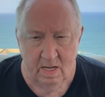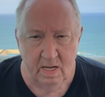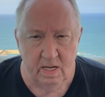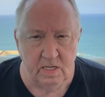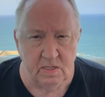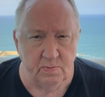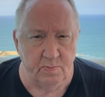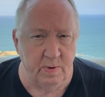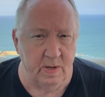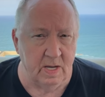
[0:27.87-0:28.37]

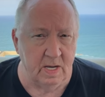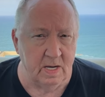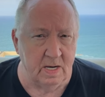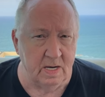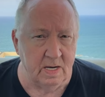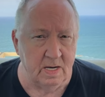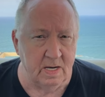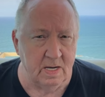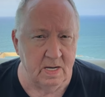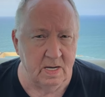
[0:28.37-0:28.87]
He's
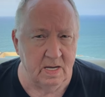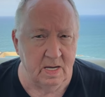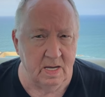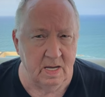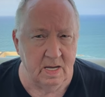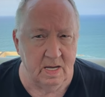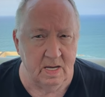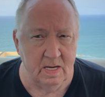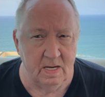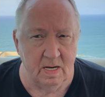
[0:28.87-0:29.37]
been
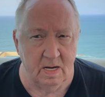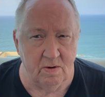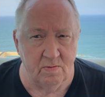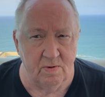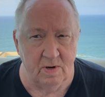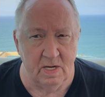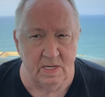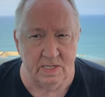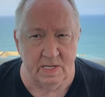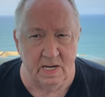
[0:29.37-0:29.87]
a, a
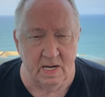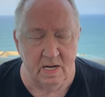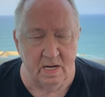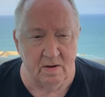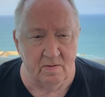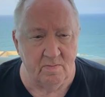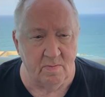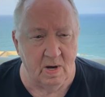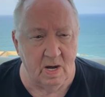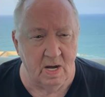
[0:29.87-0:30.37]
resident
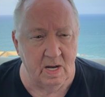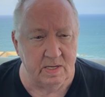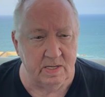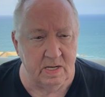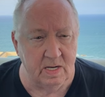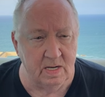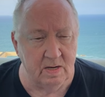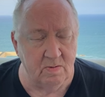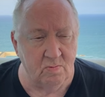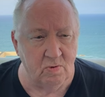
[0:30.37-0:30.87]
of
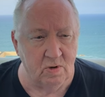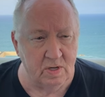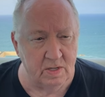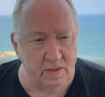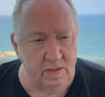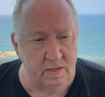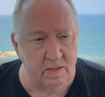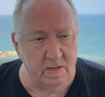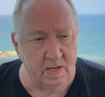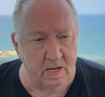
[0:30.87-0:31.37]
Manta,
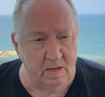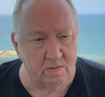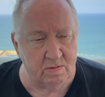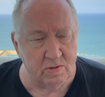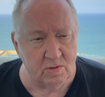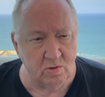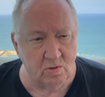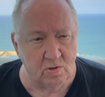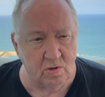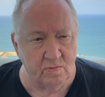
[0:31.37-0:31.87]
well,
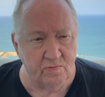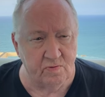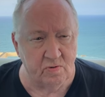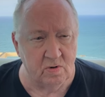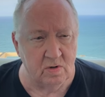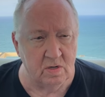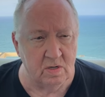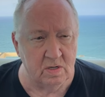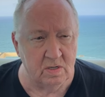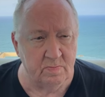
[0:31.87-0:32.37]
Ecuador
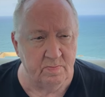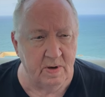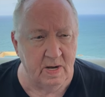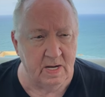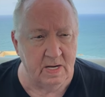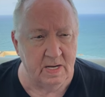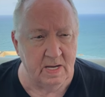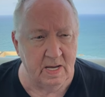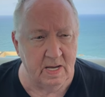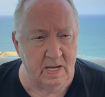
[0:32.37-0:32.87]
for
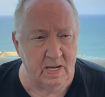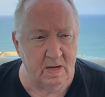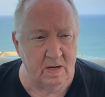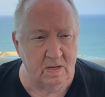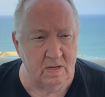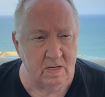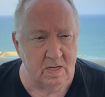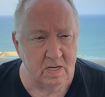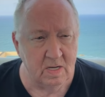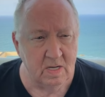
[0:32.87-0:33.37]
about
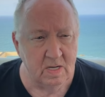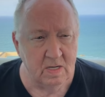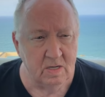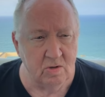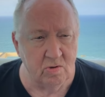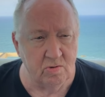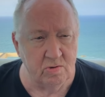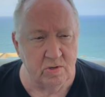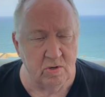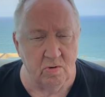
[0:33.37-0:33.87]

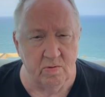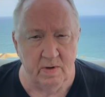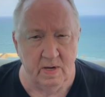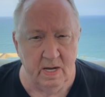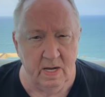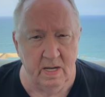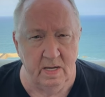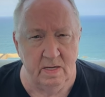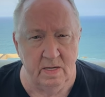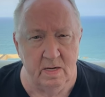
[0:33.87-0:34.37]
going on
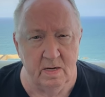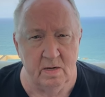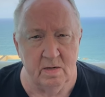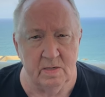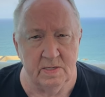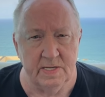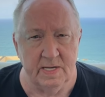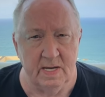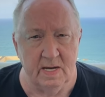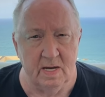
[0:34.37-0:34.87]
eight
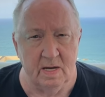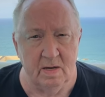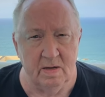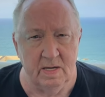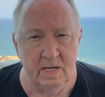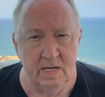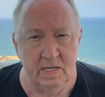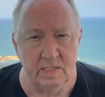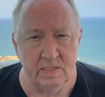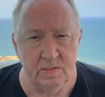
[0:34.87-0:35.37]
years now.
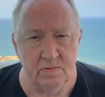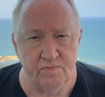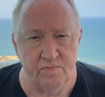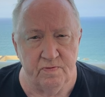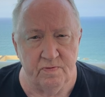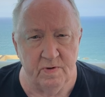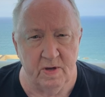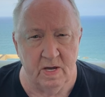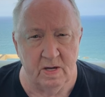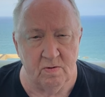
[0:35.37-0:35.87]
He's the
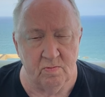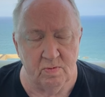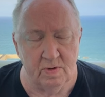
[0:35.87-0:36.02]
founder.